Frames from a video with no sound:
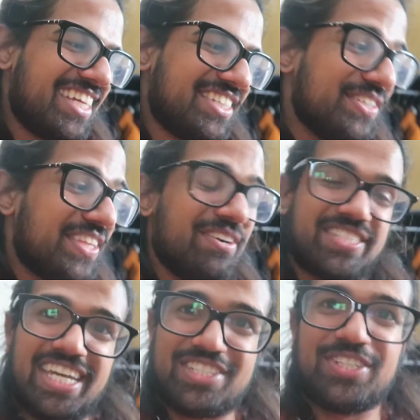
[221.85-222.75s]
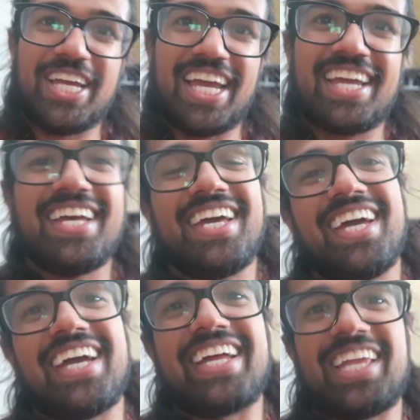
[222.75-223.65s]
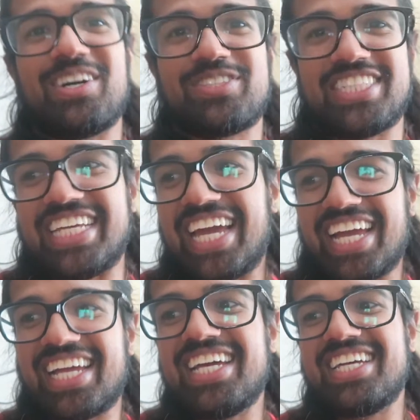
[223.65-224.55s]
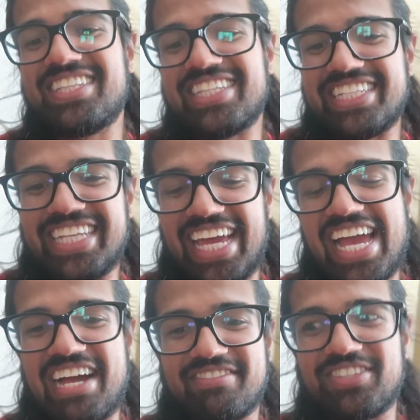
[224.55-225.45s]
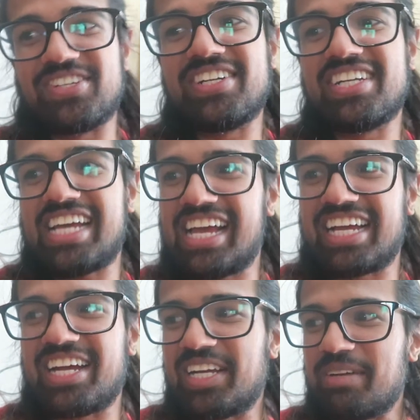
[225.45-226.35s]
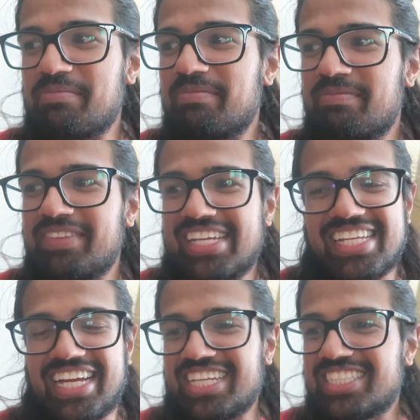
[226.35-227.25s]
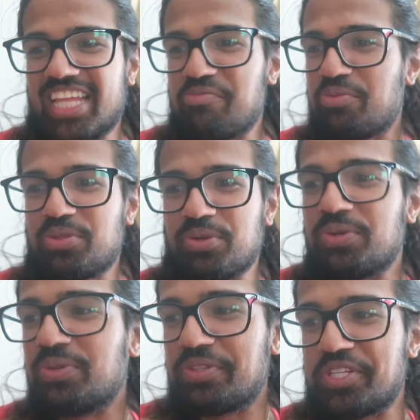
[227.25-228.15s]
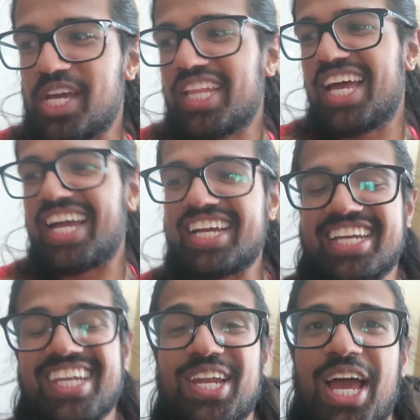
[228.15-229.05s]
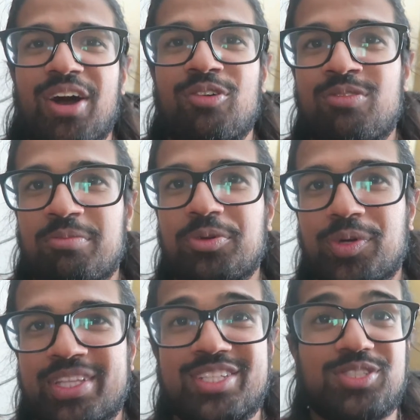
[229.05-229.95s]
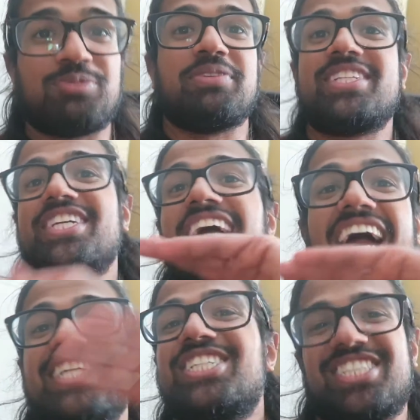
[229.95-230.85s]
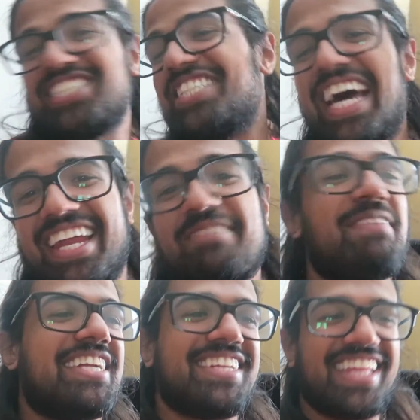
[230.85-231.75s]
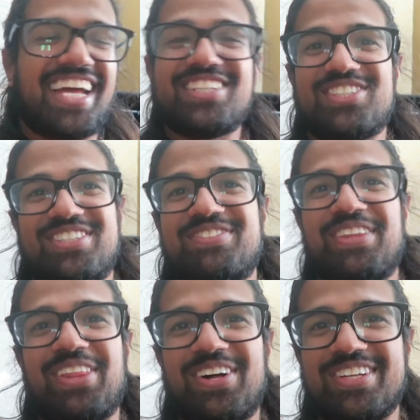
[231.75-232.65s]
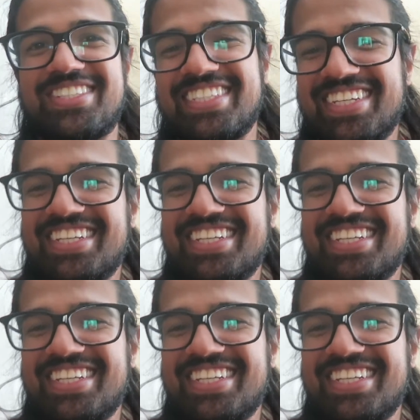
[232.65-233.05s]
So that was yesterday, and now it's today, the day after I came, and like I slept through the jet lag, and now I'm doing this stupid shit. I just thought I'd mention that, just for the lulz.